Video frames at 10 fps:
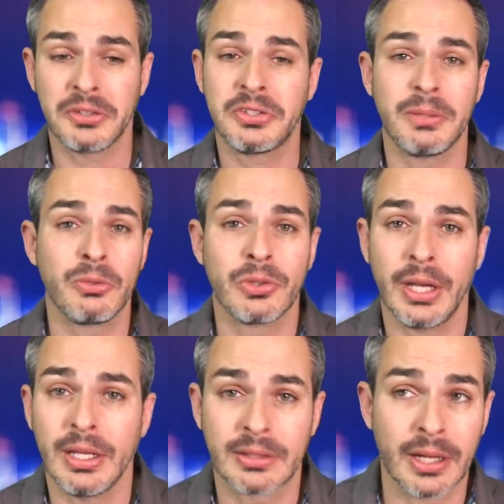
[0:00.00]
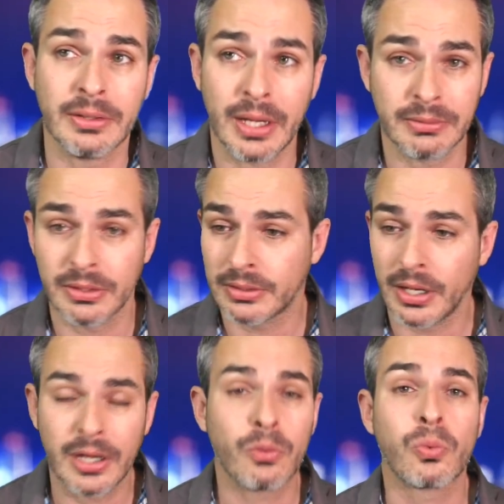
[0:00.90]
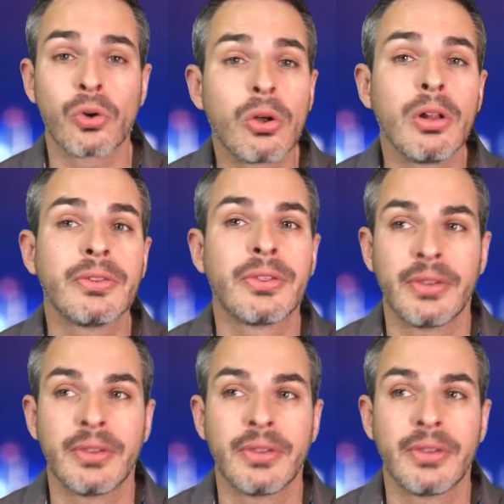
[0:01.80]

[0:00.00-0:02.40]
simulate an entire world,